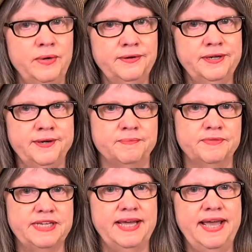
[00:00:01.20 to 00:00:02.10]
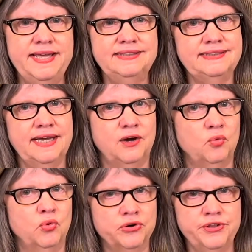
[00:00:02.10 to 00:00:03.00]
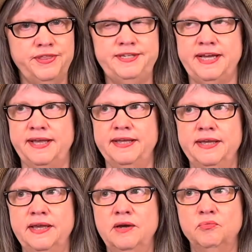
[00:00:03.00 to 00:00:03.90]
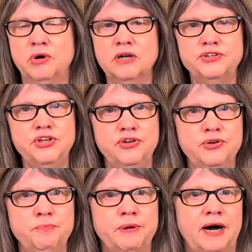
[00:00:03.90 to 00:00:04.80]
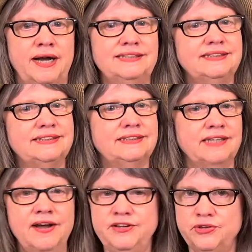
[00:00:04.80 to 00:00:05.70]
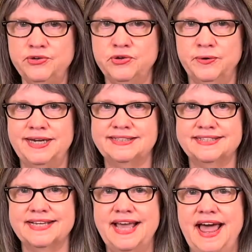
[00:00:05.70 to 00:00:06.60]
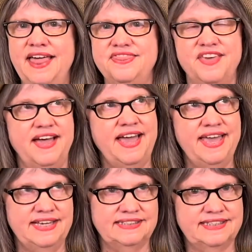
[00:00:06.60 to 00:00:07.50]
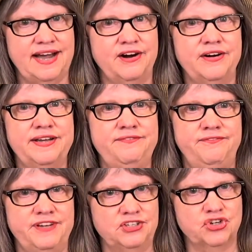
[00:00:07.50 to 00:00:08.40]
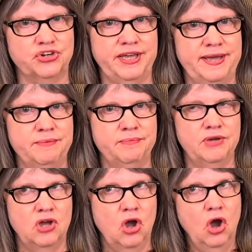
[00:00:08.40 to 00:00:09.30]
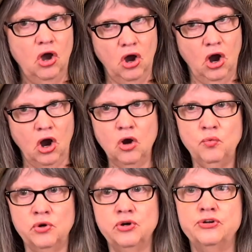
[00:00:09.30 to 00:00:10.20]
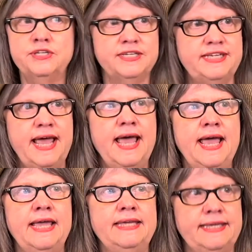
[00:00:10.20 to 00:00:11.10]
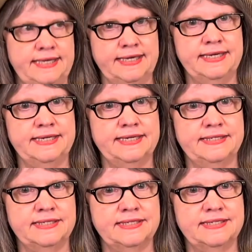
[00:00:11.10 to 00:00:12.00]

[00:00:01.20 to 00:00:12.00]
Welcome to ASL Word of the Day, brought to you by SignCueQuest, the ASL adventure game. Our word today is